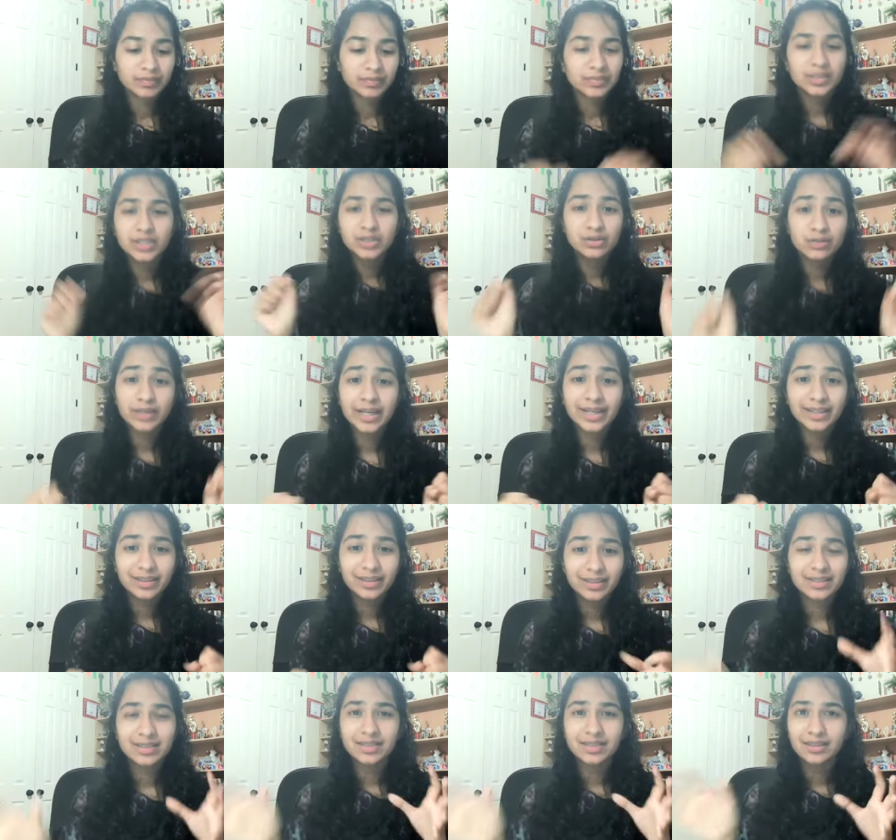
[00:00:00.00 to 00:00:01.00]
did you like
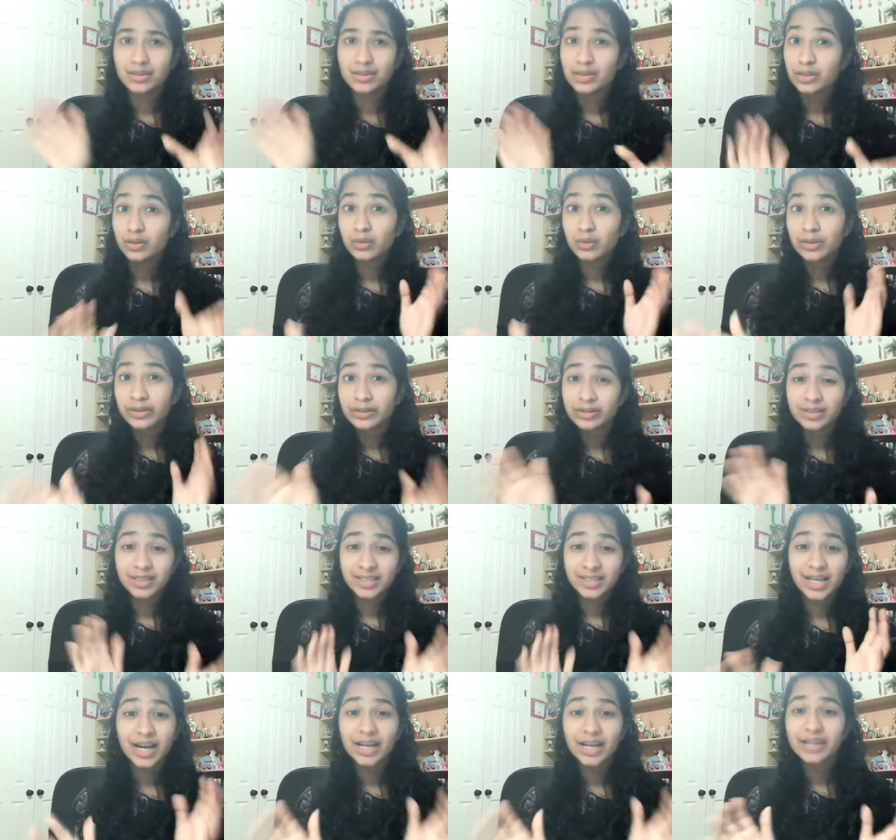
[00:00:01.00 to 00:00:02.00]
this newer
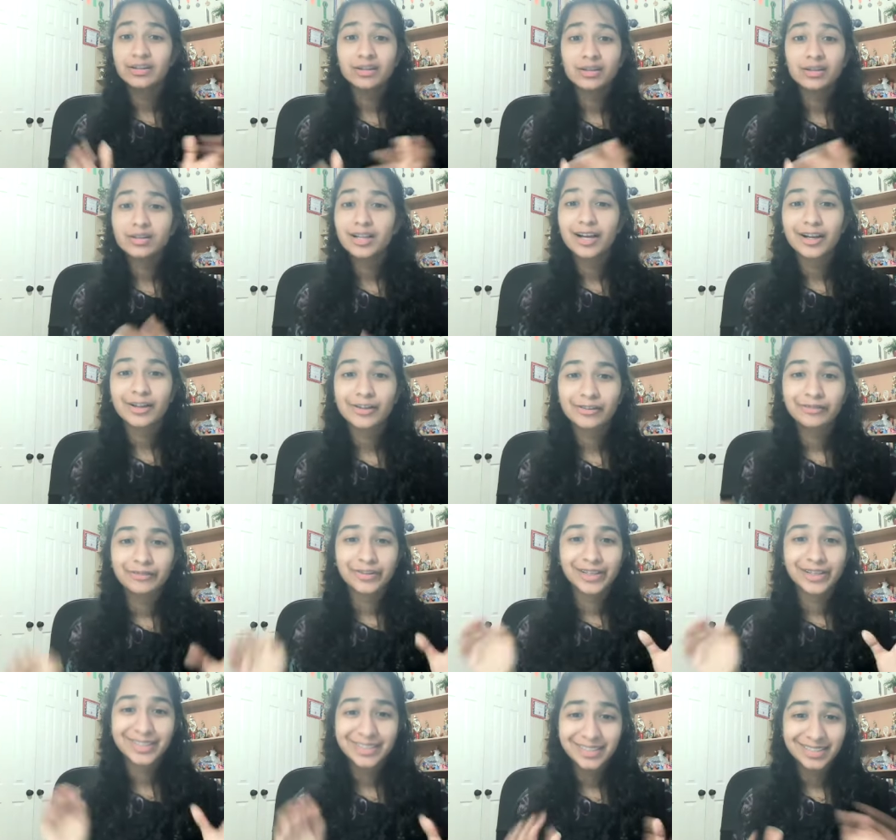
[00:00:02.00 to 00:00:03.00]
style of
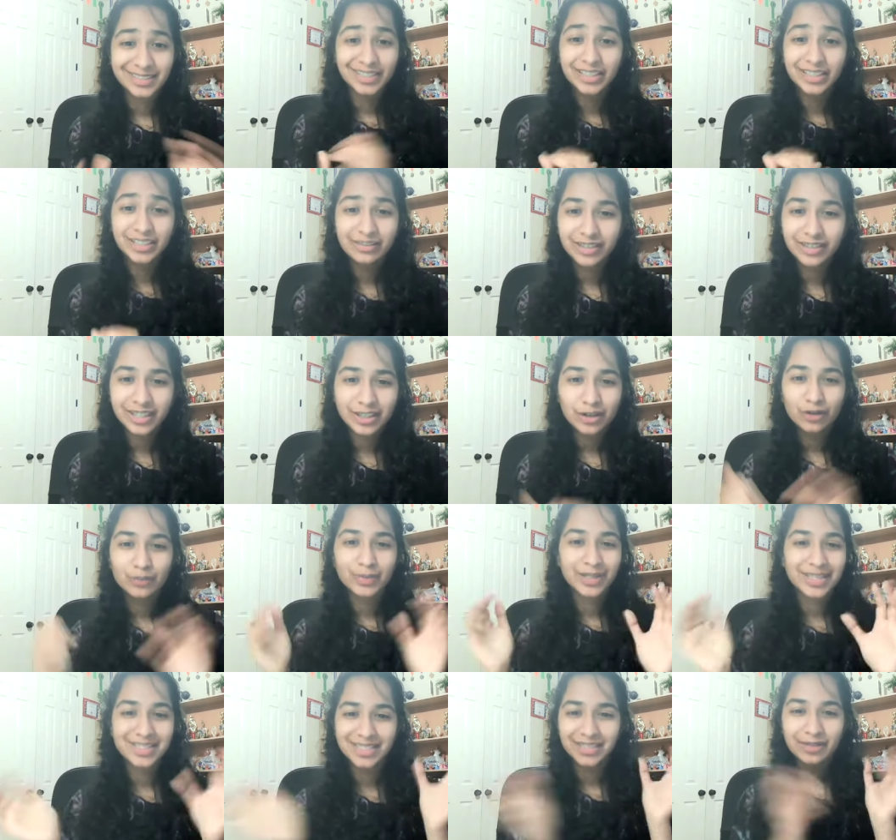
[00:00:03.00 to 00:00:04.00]
study video
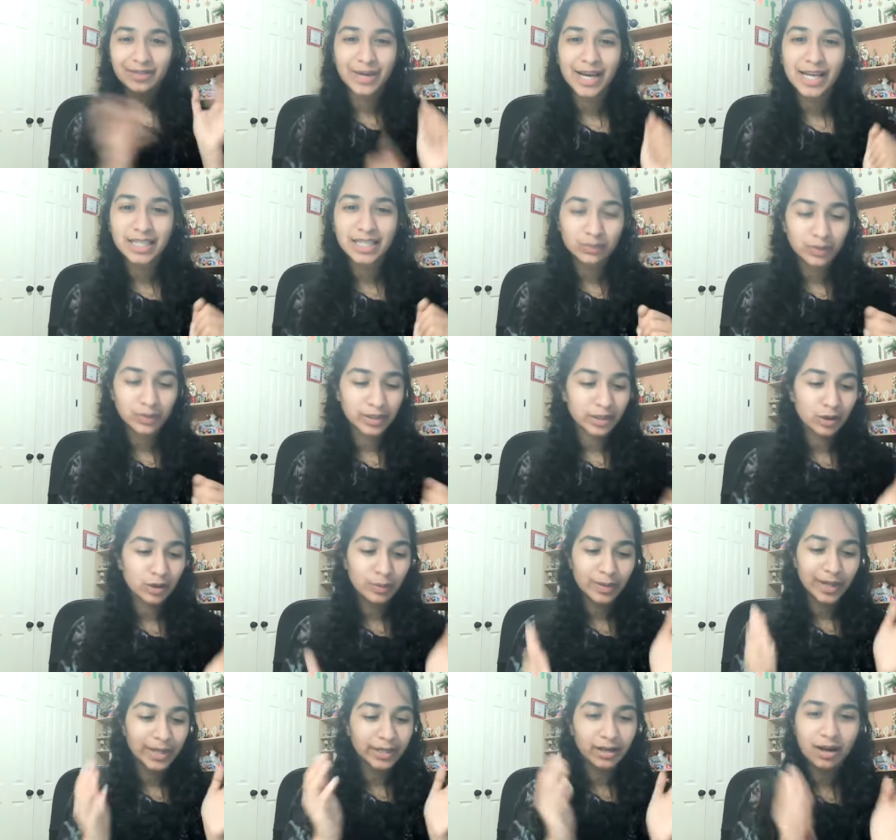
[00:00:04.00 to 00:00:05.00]
because in the past we go
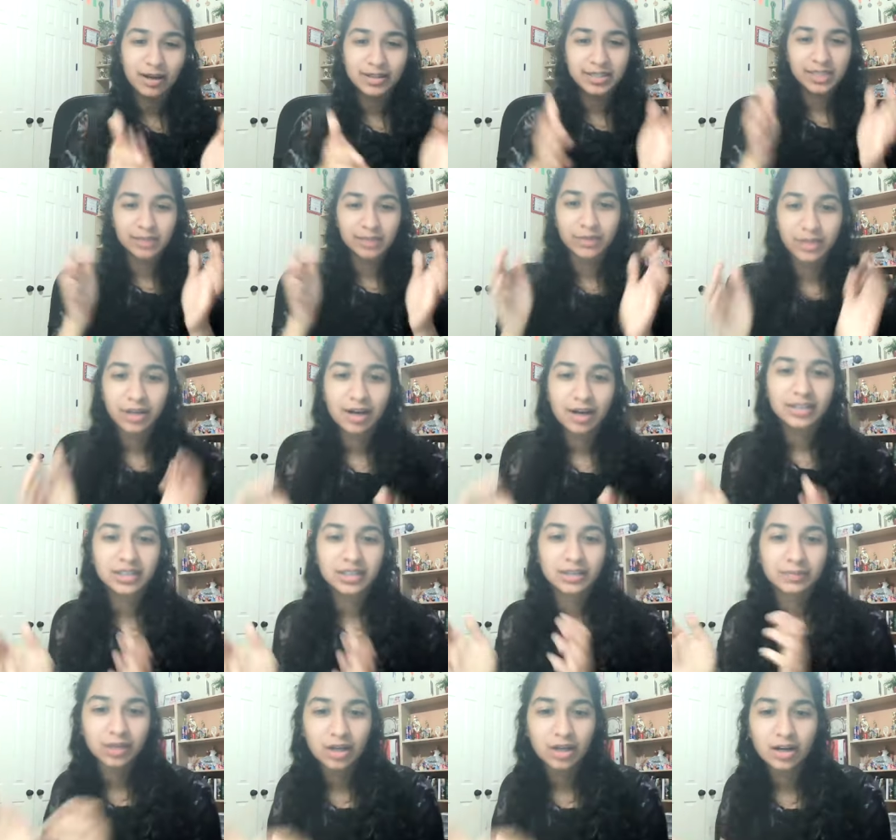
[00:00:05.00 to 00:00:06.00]
by concept to
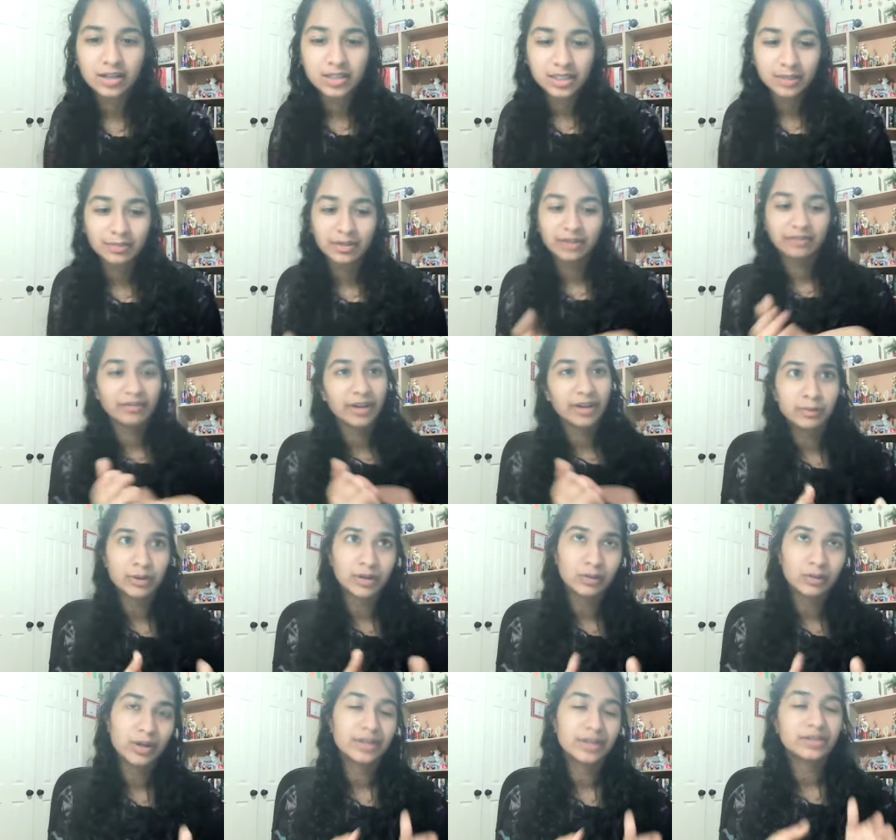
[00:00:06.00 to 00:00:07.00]
concept to concept like
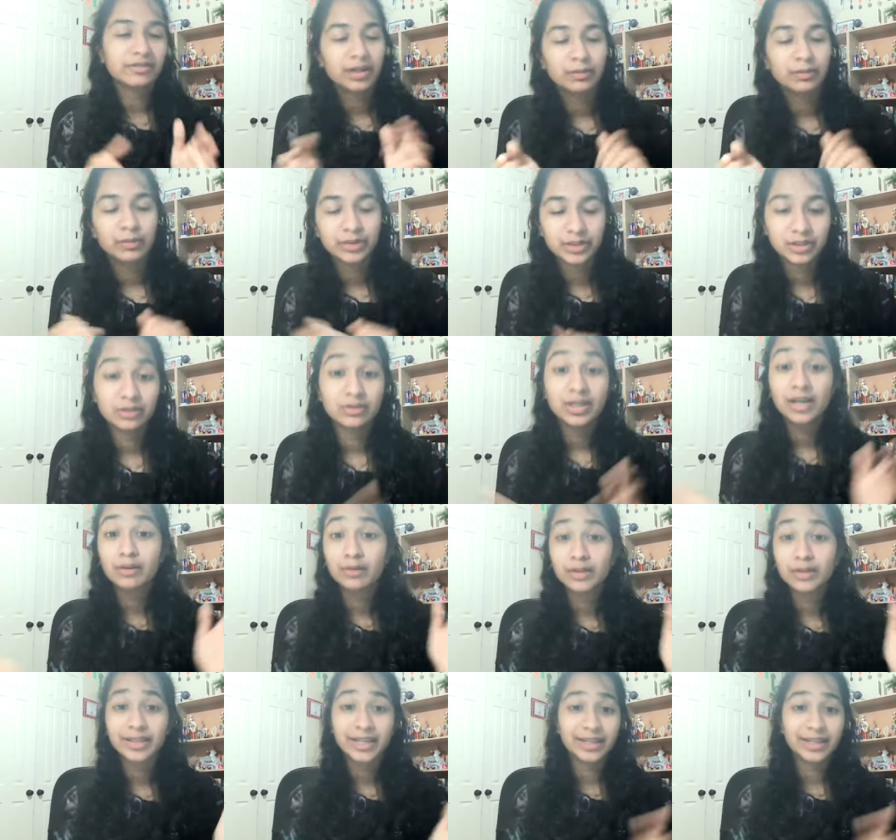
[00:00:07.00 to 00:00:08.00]
5.1 to 5.2 now
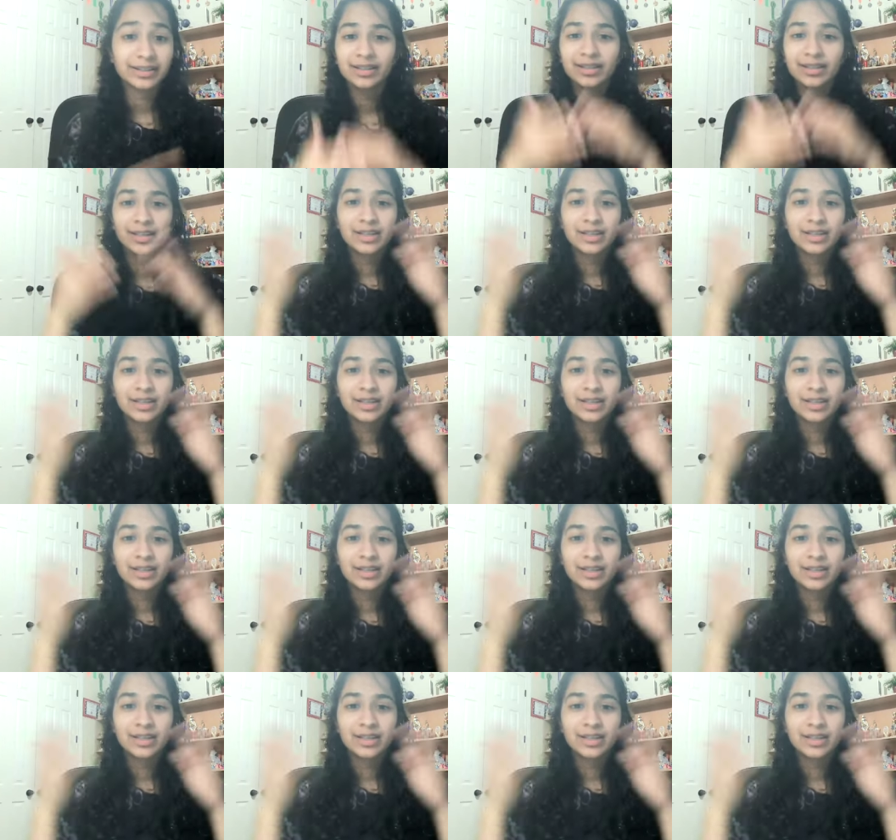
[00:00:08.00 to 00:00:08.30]
we're like